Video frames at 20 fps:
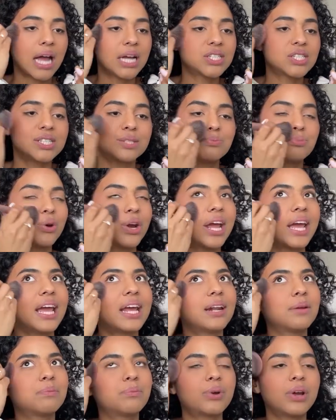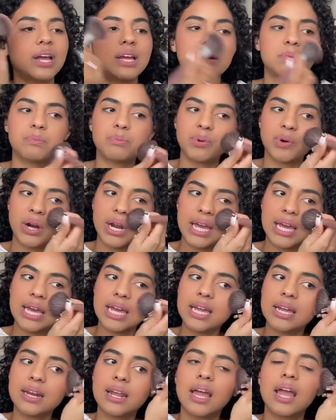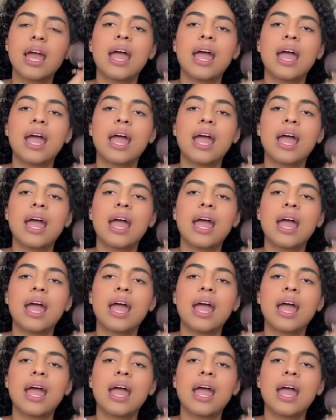just prayed and prayed and prayed.